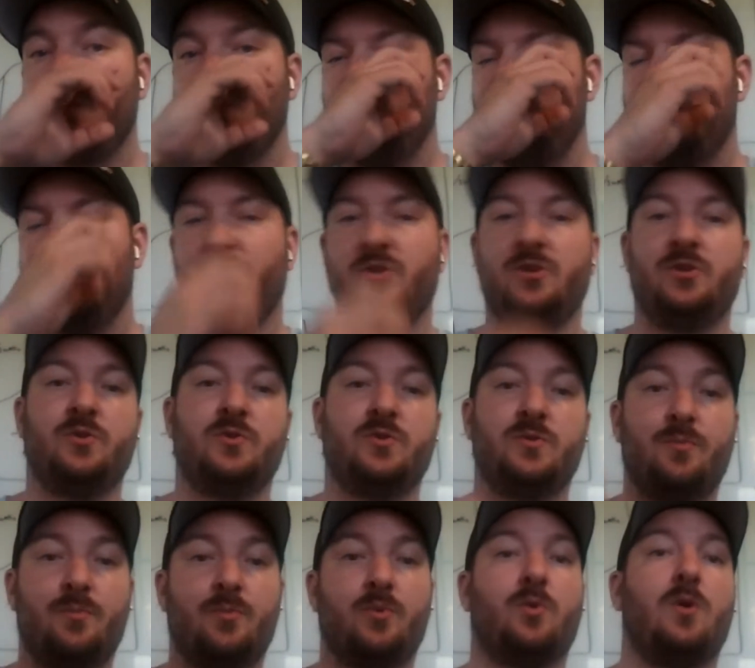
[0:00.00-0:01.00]
to introduce
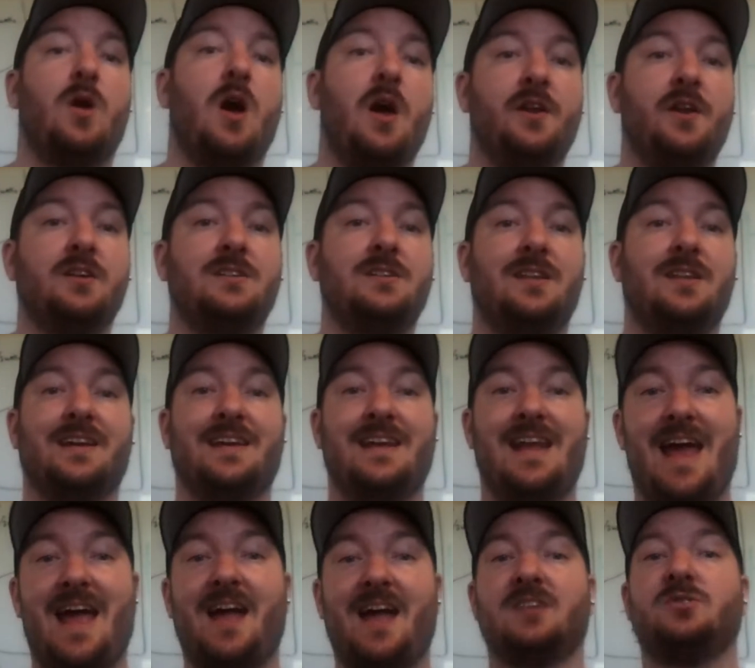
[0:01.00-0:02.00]
product, like
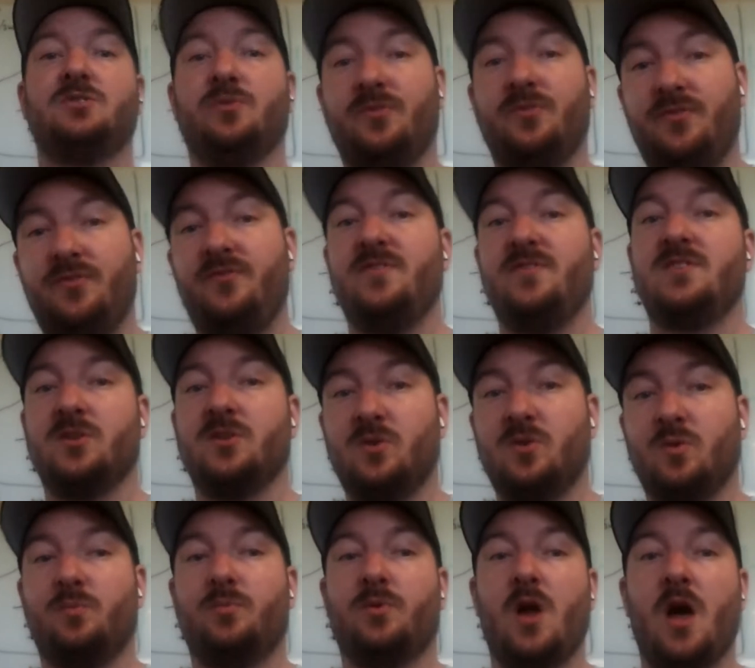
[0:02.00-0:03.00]
an actual
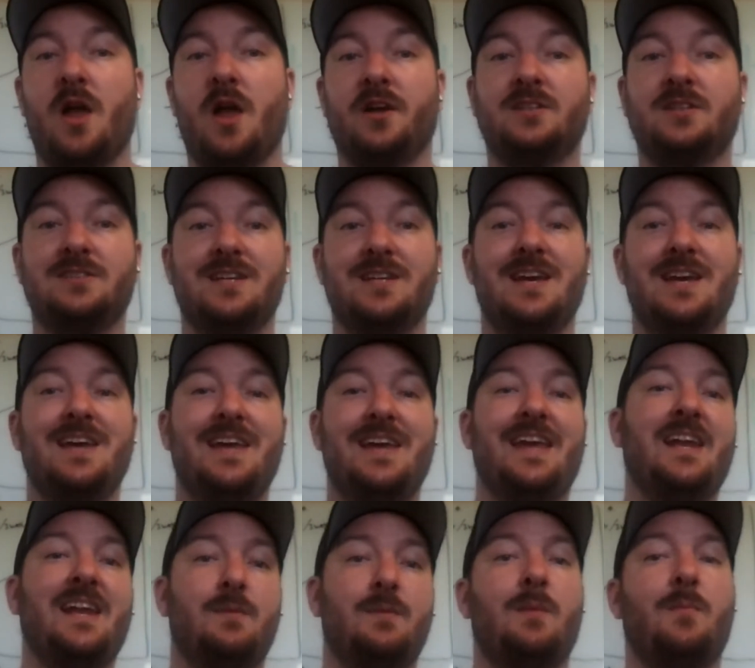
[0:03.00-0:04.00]
physical product,
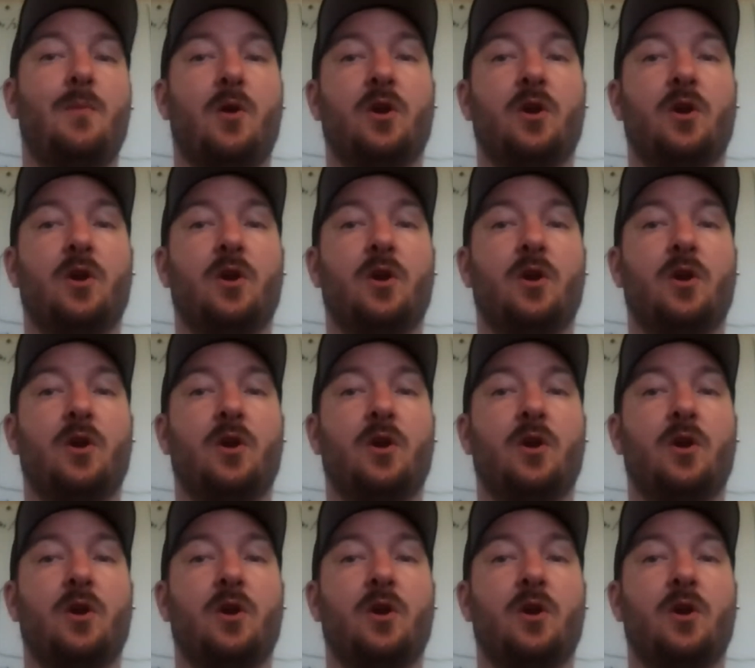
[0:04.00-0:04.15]
into my